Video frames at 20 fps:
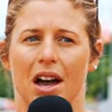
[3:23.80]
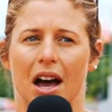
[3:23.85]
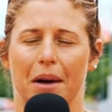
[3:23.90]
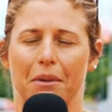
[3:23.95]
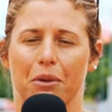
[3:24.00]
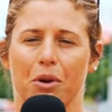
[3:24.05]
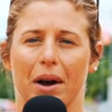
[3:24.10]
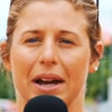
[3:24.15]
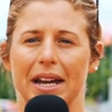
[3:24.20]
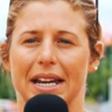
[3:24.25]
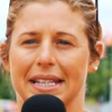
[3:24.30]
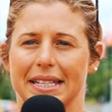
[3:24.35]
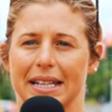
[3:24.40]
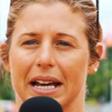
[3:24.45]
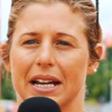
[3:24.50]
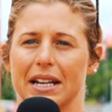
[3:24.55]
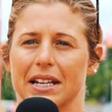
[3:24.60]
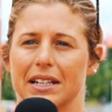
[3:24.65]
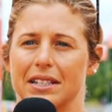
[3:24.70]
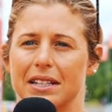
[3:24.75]
I'm quite
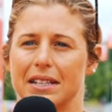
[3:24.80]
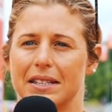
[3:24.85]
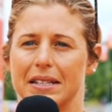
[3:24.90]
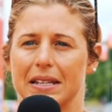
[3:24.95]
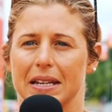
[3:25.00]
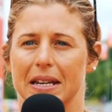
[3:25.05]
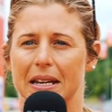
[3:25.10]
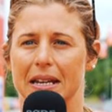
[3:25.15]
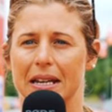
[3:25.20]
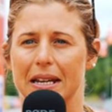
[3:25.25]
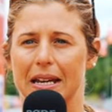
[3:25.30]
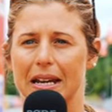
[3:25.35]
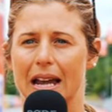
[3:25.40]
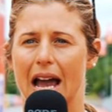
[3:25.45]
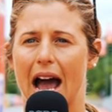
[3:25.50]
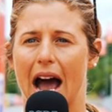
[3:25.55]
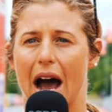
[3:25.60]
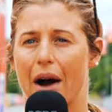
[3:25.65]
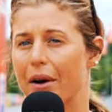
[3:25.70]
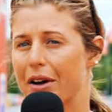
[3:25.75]
excited to see
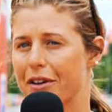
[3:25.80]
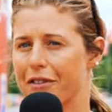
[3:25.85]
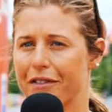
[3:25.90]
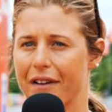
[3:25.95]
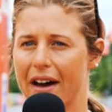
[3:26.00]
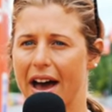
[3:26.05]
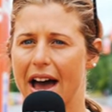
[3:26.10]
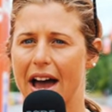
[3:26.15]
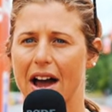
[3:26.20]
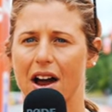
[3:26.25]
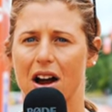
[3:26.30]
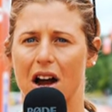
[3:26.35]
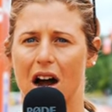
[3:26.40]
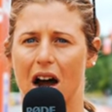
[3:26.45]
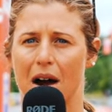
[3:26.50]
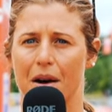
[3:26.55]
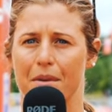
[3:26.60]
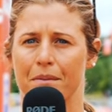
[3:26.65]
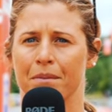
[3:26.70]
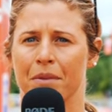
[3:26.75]
how I fare.
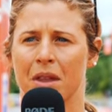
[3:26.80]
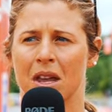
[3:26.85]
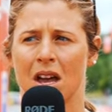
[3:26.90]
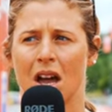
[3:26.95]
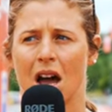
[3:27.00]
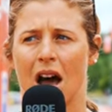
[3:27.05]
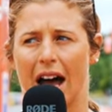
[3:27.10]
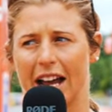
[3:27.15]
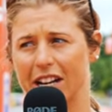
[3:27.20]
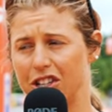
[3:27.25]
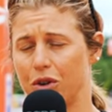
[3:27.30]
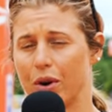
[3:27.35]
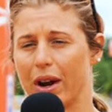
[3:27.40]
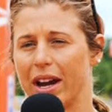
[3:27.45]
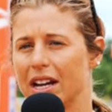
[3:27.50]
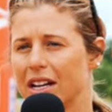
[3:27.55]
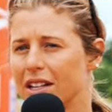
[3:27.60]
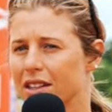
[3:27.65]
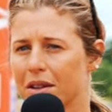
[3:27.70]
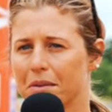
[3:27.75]
I
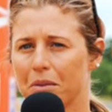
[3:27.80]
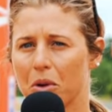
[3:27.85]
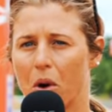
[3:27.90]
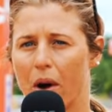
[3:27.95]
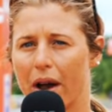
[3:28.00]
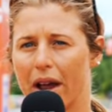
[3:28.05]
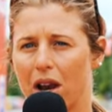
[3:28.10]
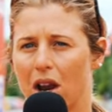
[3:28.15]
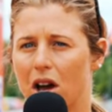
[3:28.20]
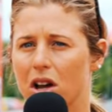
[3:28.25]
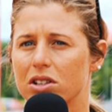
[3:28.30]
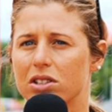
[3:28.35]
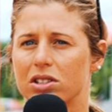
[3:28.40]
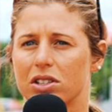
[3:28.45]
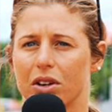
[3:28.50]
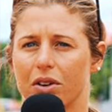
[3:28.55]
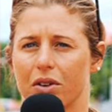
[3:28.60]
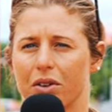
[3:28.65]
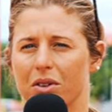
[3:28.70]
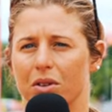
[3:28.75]
train in them quite a lot,
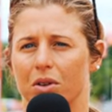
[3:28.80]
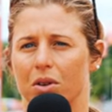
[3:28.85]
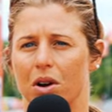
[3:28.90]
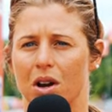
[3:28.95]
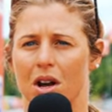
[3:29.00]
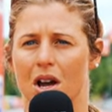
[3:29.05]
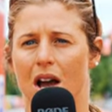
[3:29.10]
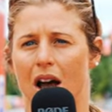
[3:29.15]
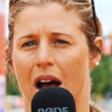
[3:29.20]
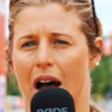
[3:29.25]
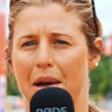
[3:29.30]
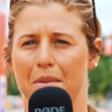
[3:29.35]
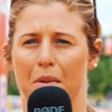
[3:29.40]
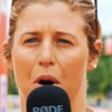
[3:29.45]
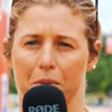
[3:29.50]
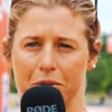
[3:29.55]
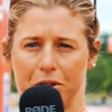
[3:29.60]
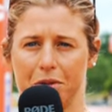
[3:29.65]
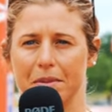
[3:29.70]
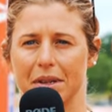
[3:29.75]
so I'm
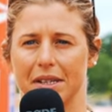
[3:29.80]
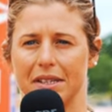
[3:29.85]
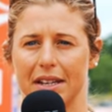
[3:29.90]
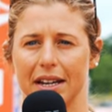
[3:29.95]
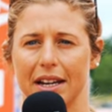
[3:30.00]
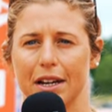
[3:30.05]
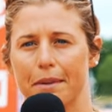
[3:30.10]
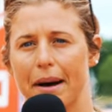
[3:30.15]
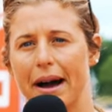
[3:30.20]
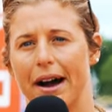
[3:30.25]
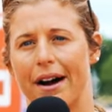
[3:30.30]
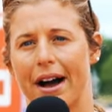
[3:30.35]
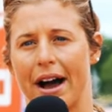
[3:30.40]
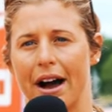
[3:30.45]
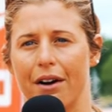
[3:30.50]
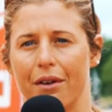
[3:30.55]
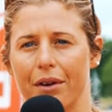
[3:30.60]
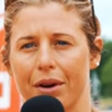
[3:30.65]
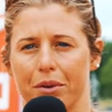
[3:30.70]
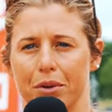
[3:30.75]
optimistic about
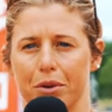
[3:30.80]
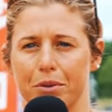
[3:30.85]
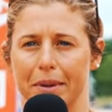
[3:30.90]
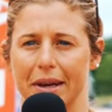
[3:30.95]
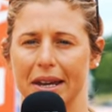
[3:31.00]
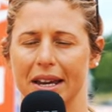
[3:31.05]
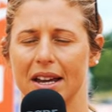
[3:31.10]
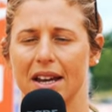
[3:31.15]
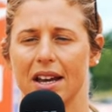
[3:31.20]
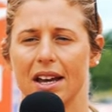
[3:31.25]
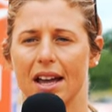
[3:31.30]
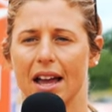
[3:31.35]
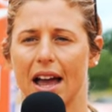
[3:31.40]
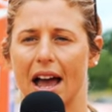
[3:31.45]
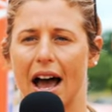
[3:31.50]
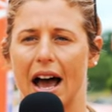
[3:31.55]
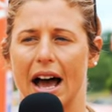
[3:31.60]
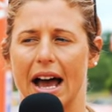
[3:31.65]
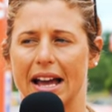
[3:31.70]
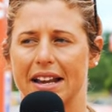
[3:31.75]
how it would be.
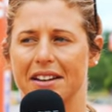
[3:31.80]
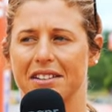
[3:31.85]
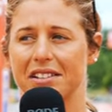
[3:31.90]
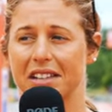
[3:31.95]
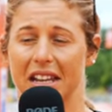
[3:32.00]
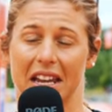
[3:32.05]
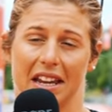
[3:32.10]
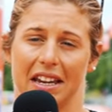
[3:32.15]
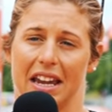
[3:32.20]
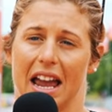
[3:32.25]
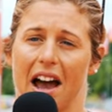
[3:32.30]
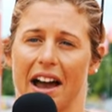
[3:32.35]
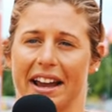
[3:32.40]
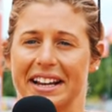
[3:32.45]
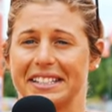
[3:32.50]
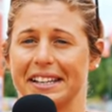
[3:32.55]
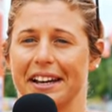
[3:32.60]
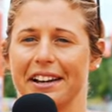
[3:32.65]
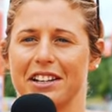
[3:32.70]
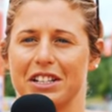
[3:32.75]
And yeah,
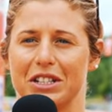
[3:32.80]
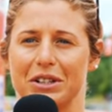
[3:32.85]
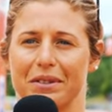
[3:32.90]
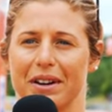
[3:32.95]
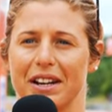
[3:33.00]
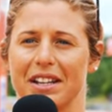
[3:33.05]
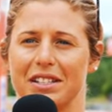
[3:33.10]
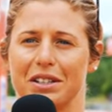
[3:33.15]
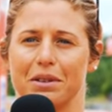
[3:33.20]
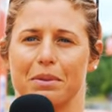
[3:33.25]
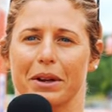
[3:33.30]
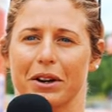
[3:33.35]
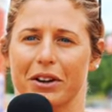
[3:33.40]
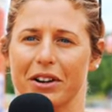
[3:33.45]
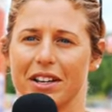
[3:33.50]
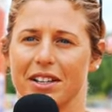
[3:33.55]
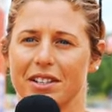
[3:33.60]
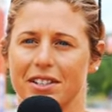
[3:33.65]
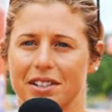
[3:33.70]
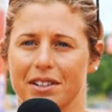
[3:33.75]
excited to race, to be
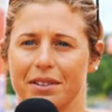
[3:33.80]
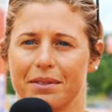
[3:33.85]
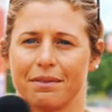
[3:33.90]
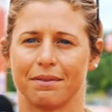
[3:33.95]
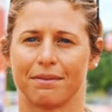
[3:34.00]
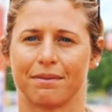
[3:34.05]
honest.